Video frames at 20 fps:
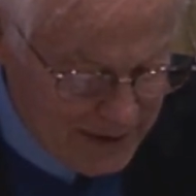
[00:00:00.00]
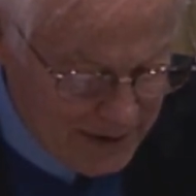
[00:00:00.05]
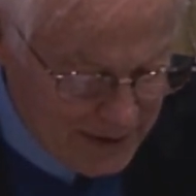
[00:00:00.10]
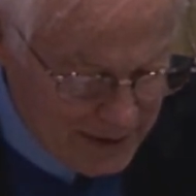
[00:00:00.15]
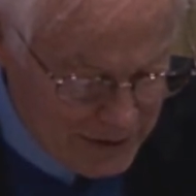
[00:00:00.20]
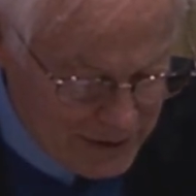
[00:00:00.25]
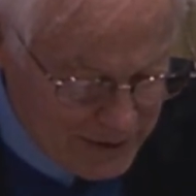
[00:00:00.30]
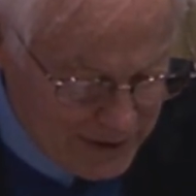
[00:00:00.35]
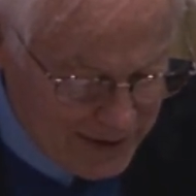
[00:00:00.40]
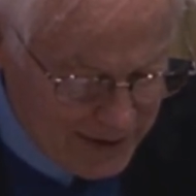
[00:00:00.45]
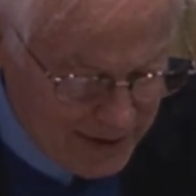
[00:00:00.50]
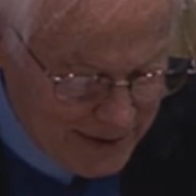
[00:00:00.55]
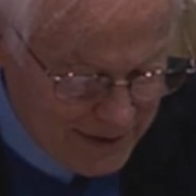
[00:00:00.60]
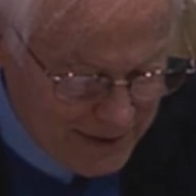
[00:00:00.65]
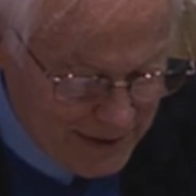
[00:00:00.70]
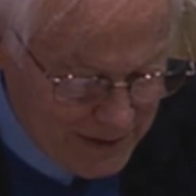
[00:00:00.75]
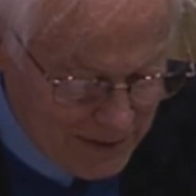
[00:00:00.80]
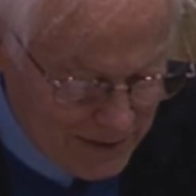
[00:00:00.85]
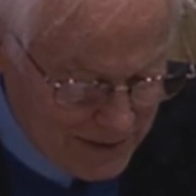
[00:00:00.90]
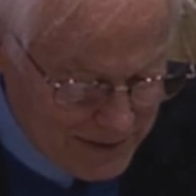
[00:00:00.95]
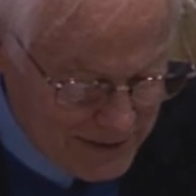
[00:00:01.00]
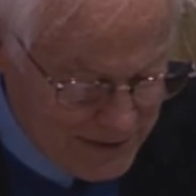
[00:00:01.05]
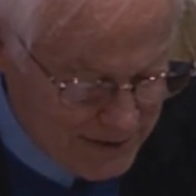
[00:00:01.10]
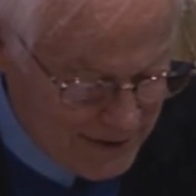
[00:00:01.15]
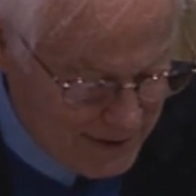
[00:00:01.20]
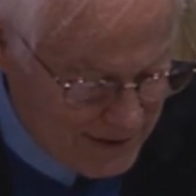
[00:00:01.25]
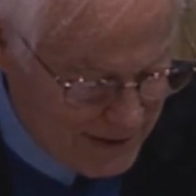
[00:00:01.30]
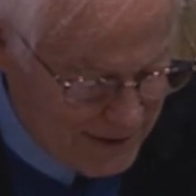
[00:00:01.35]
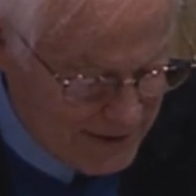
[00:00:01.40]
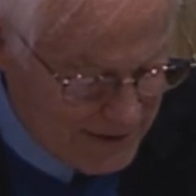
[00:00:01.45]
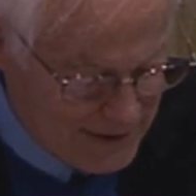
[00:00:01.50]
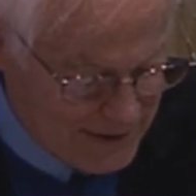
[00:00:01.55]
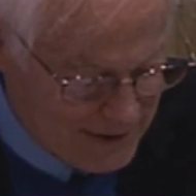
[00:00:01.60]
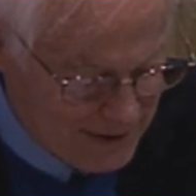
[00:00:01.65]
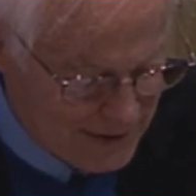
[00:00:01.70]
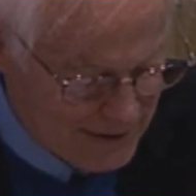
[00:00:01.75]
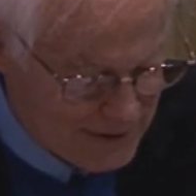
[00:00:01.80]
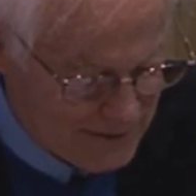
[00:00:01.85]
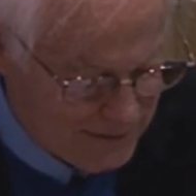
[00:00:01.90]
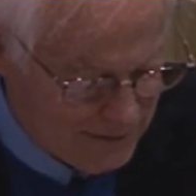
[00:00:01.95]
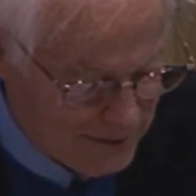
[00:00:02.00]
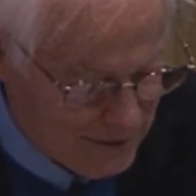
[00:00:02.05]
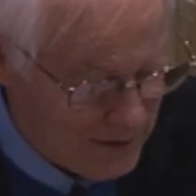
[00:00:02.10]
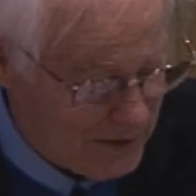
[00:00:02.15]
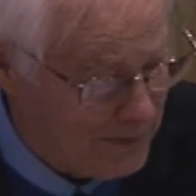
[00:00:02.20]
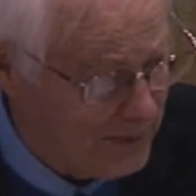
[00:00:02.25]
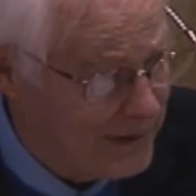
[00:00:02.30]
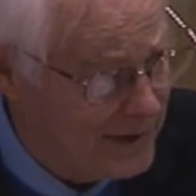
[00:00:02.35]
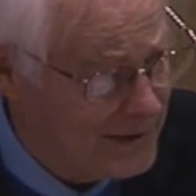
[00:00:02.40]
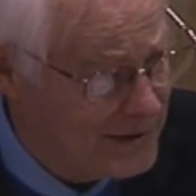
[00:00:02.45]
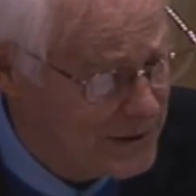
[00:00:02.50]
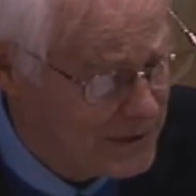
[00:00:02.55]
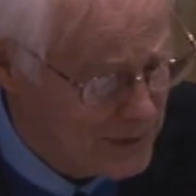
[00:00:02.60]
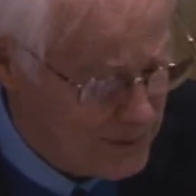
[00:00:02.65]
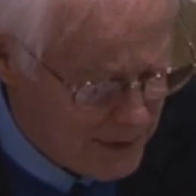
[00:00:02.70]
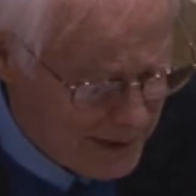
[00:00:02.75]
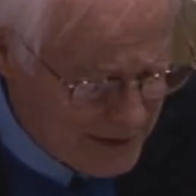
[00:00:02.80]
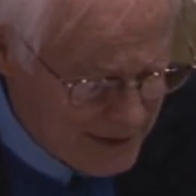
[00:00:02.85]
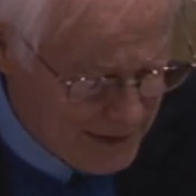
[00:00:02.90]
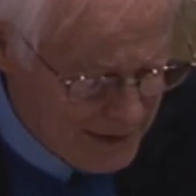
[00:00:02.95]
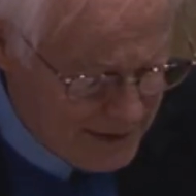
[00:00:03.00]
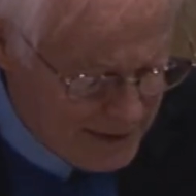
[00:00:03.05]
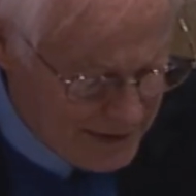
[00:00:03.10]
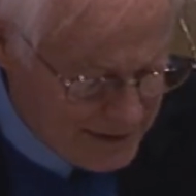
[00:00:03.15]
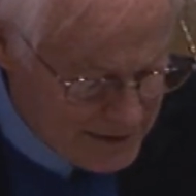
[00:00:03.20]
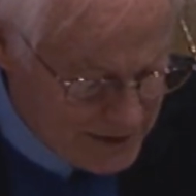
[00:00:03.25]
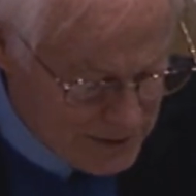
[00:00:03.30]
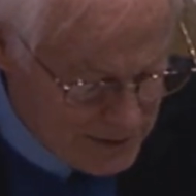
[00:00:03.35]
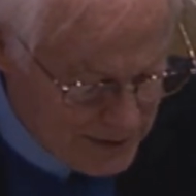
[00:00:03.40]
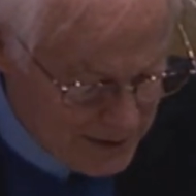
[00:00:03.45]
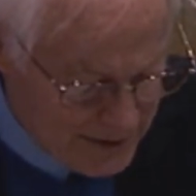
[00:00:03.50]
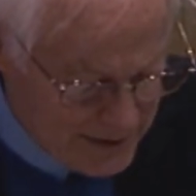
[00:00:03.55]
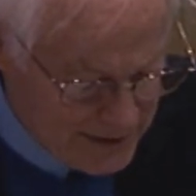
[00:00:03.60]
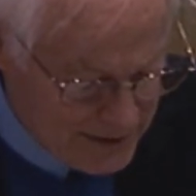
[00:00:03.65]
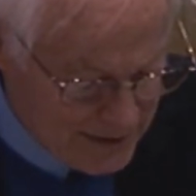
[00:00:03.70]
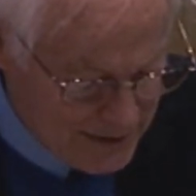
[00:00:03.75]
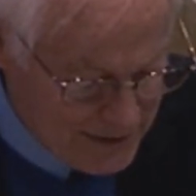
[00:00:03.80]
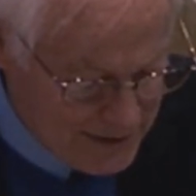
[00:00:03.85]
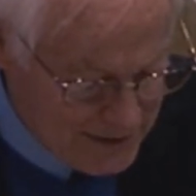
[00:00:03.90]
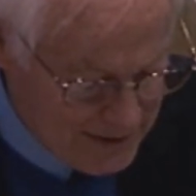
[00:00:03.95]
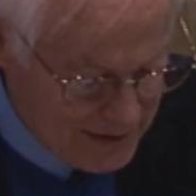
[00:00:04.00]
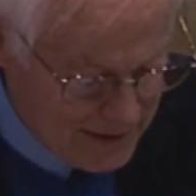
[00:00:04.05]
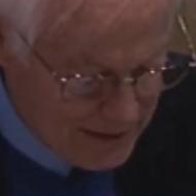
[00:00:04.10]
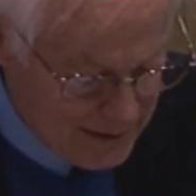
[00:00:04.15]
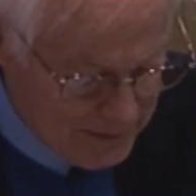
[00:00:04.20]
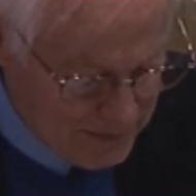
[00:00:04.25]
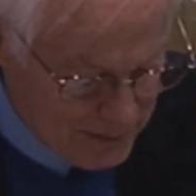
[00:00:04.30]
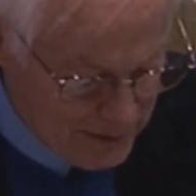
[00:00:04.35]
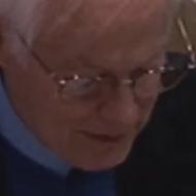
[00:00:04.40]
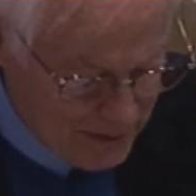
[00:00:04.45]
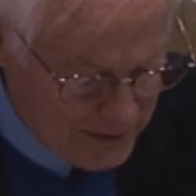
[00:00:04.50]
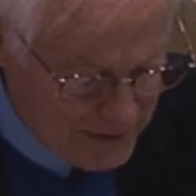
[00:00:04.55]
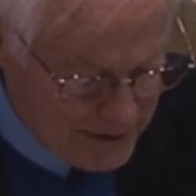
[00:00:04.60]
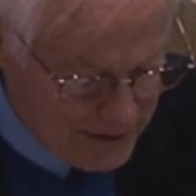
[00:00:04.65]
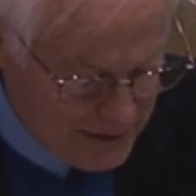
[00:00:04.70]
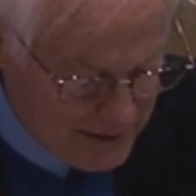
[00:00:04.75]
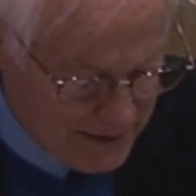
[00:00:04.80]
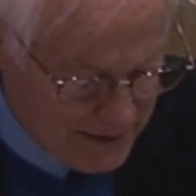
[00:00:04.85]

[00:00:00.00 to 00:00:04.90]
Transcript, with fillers: should not the courts of the United States follow a strict constructionist approach